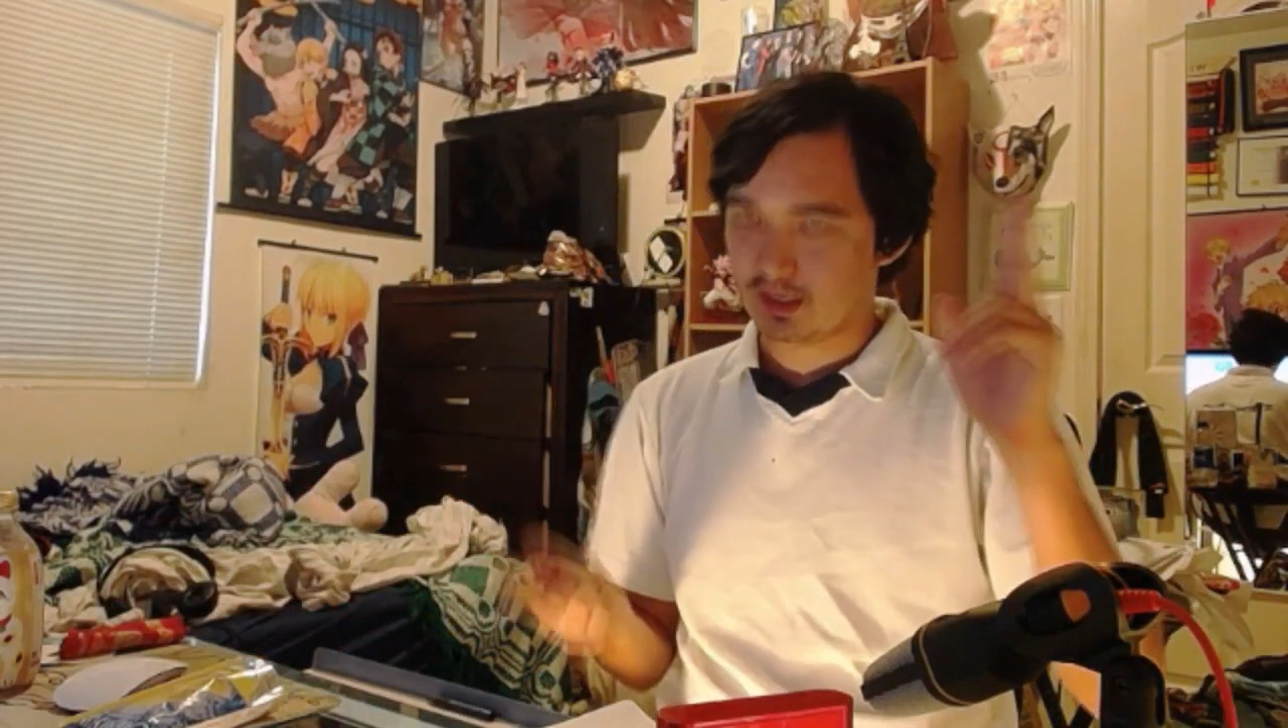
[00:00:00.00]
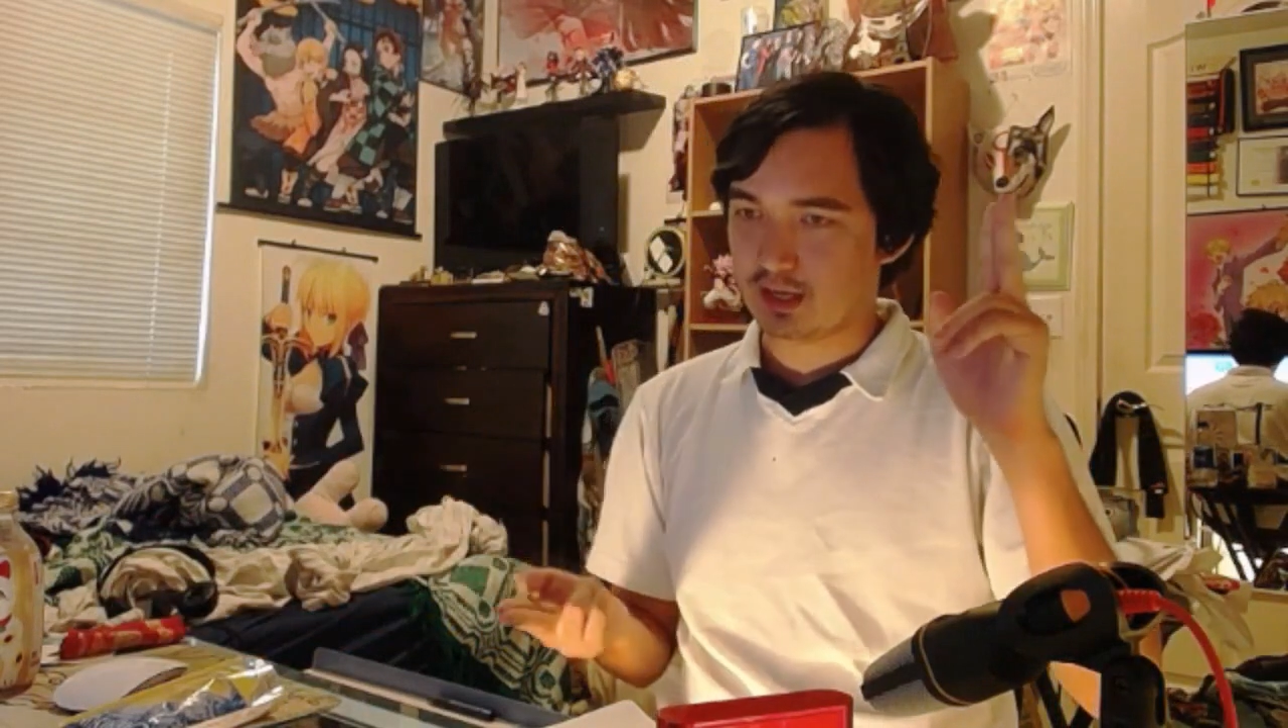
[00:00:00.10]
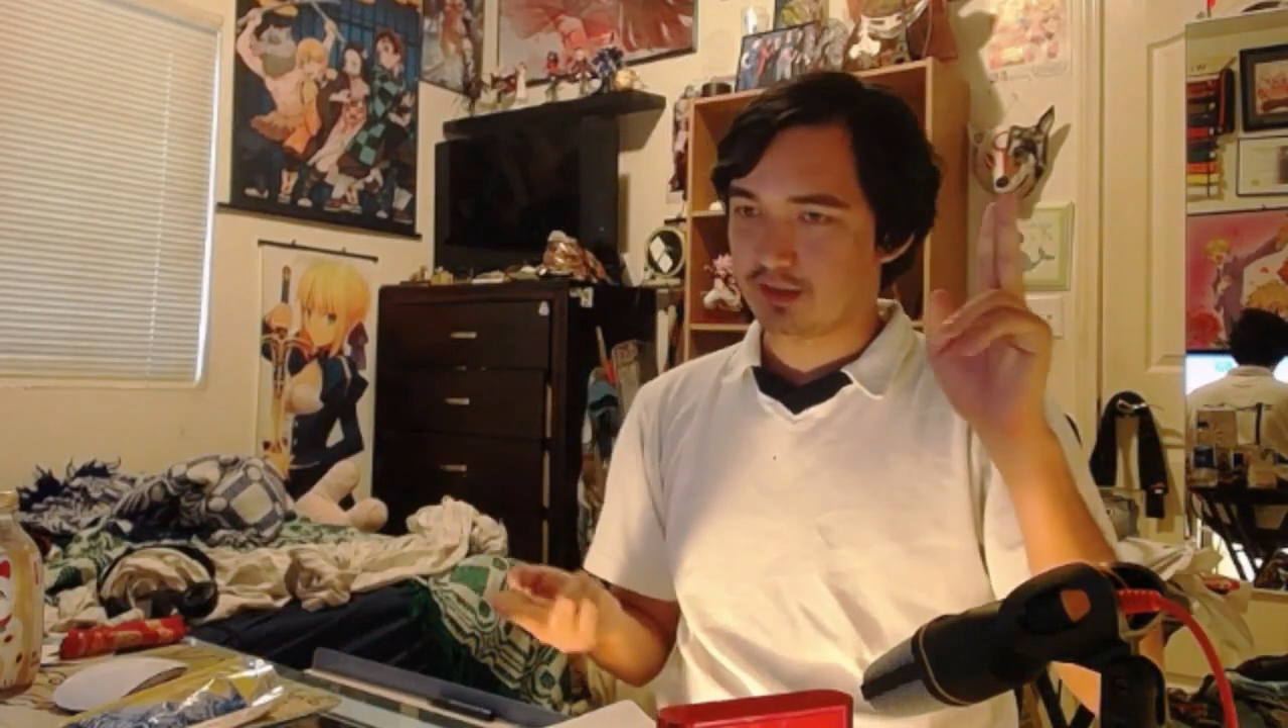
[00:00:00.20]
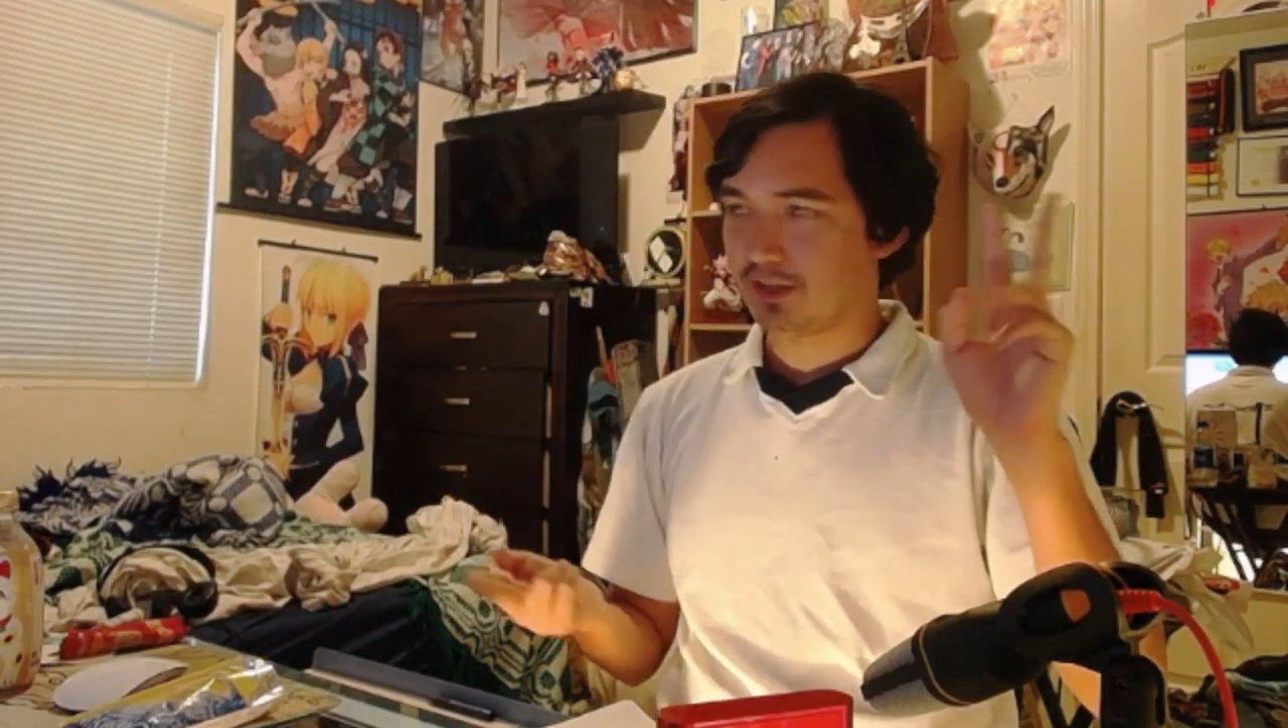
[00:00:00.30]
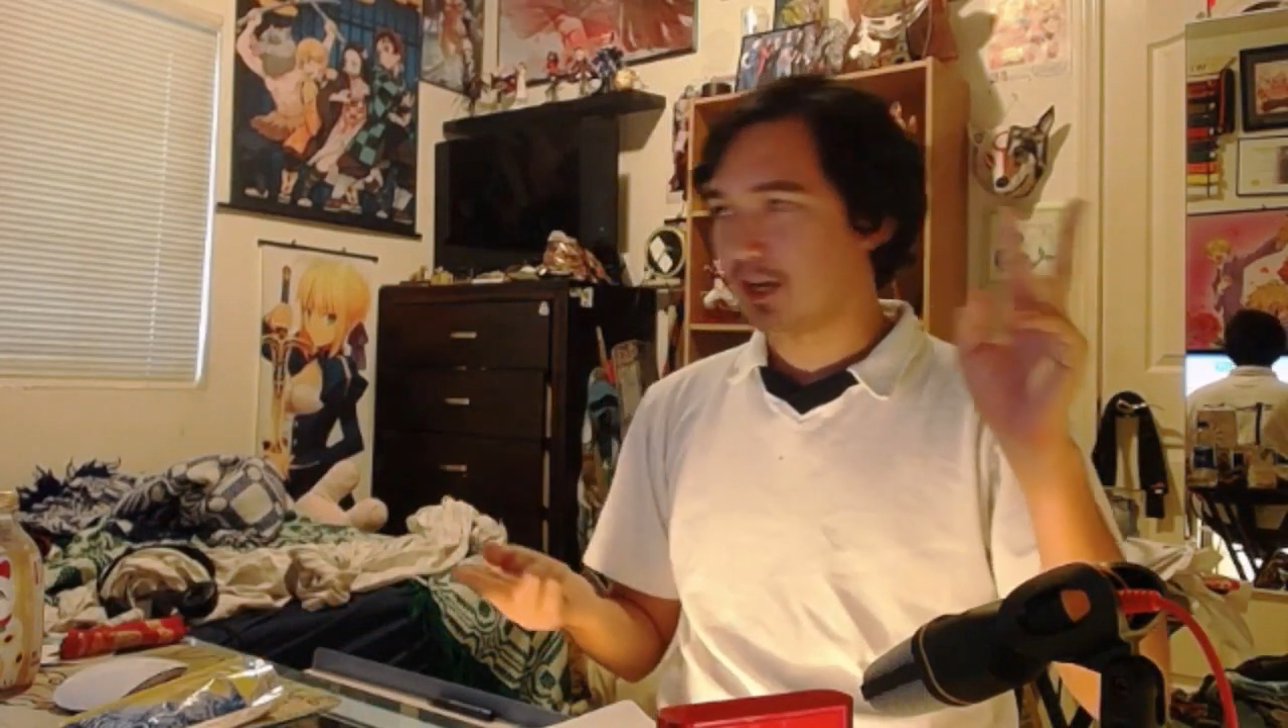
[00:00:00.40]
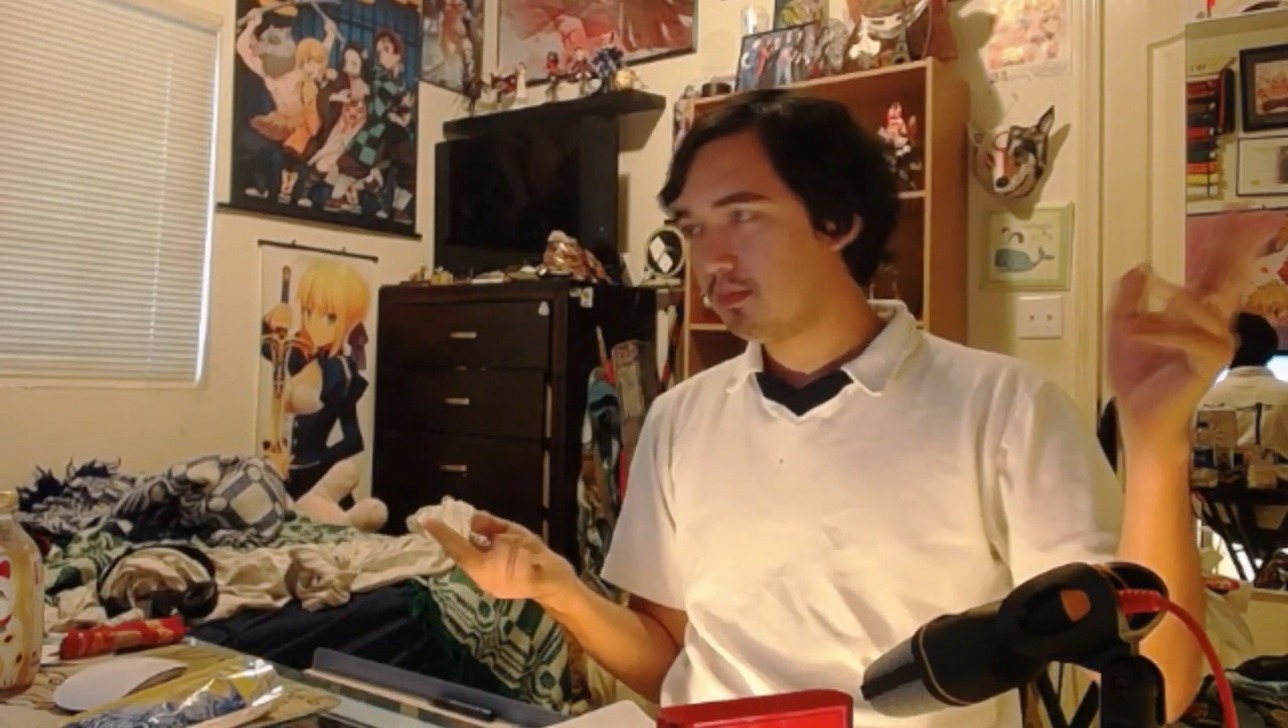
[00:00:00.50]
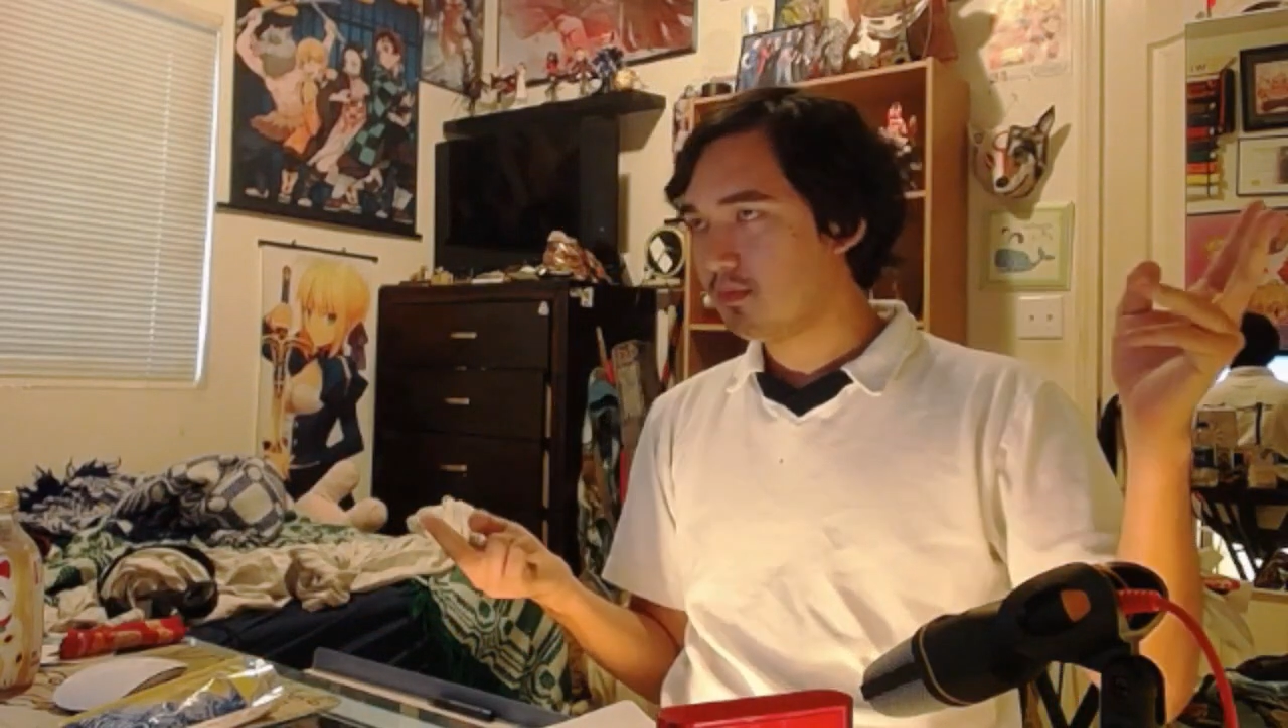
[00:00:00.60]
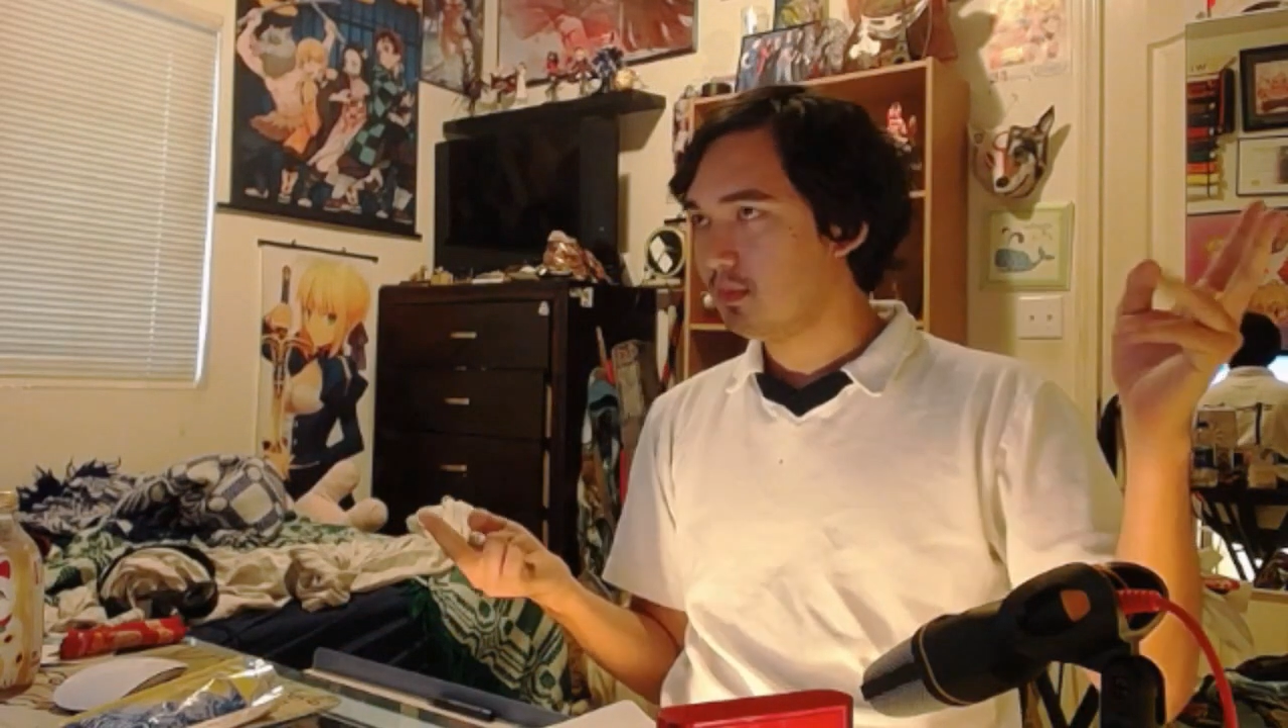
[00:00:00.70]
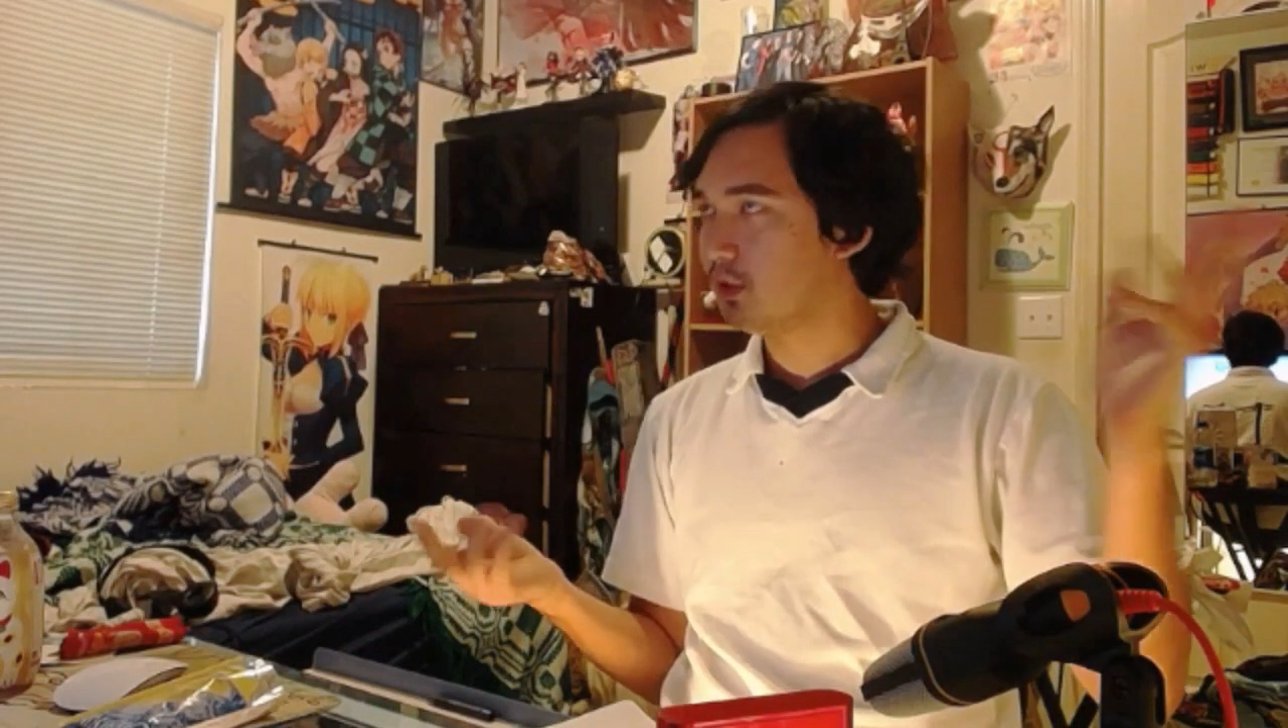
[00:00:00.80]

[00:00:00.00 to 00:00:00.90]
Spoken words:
things, like,